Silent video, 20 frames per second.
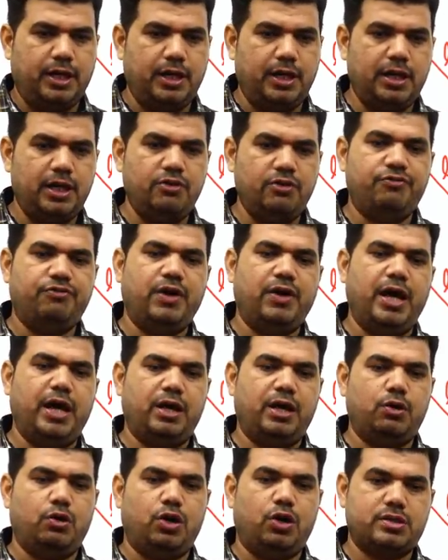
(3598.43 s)
if
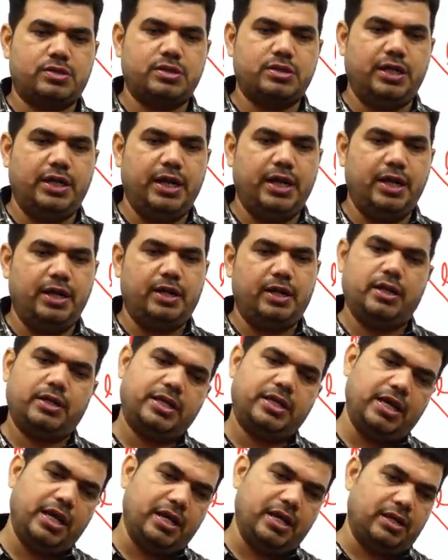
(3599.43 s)
wire oscillate,
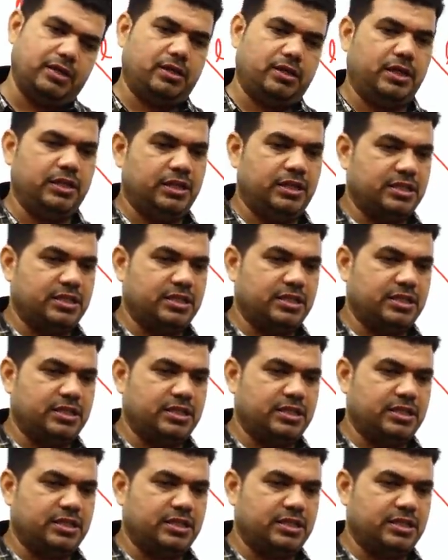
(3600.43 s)
yeah, in the